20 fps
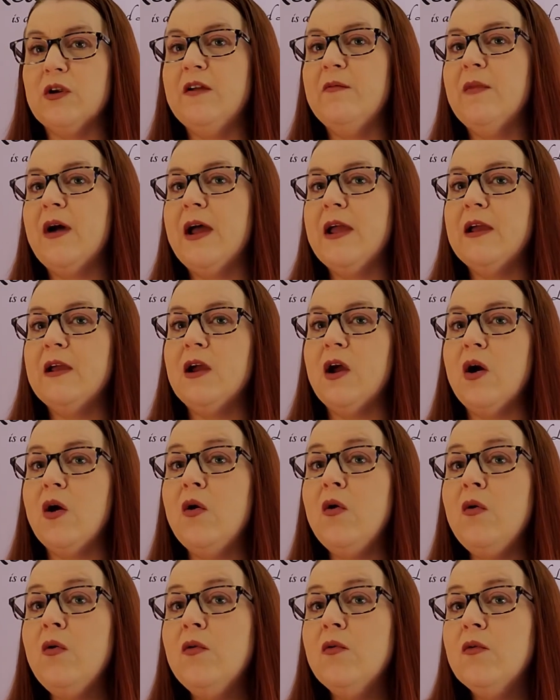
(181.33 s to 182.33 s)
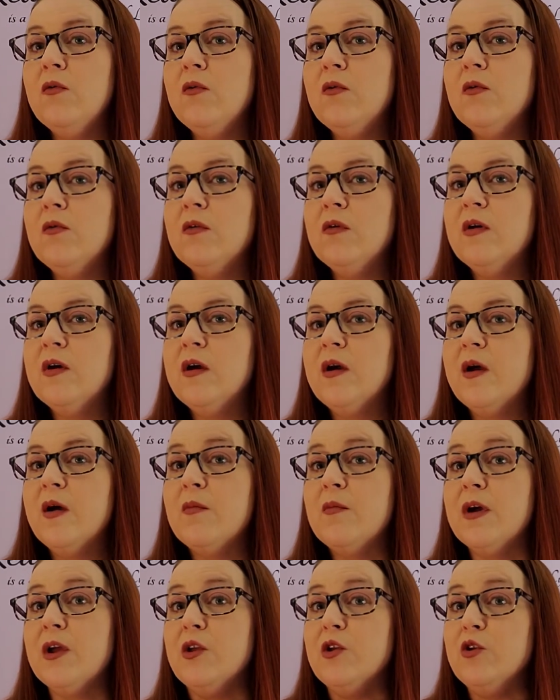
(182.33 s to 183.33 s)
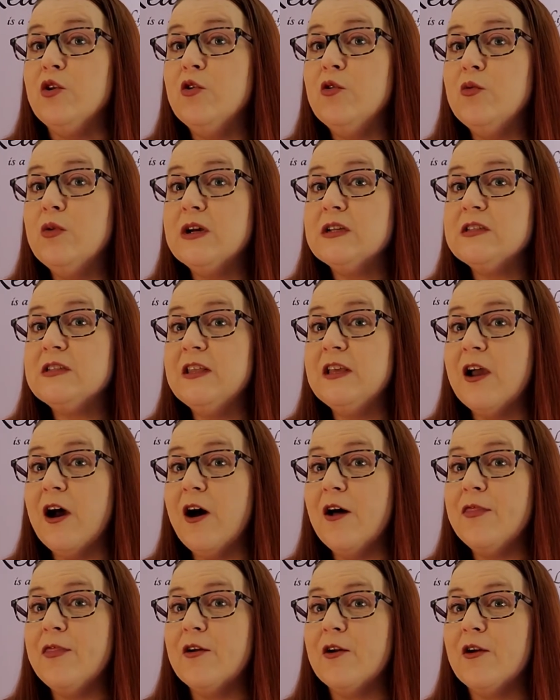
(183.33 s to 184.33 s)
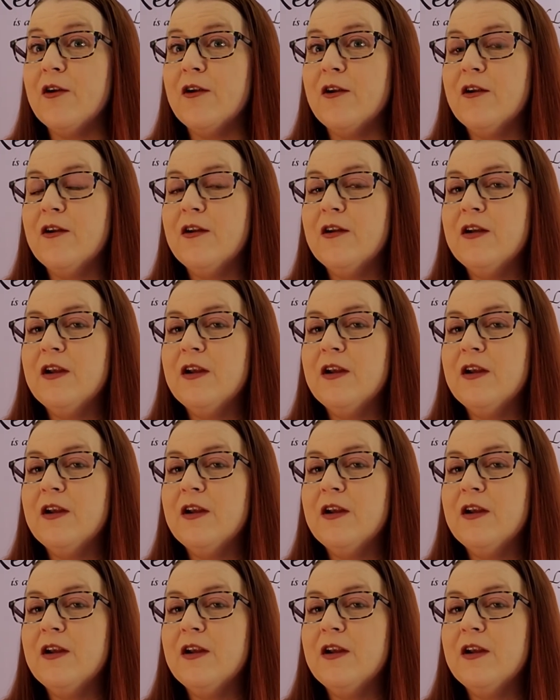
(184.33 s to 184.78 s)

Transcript: might go, but you as the author